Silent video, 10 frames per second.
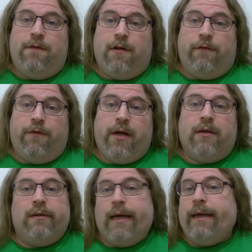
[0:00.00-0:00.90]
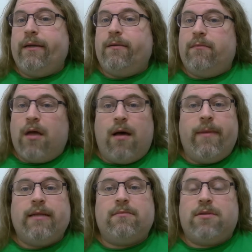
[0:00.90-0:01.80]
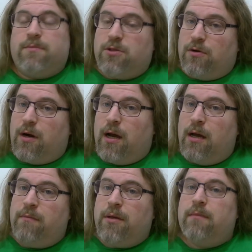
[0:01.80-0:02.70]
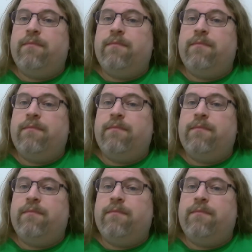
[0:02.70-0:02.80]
feel free to like, comment, subscribe.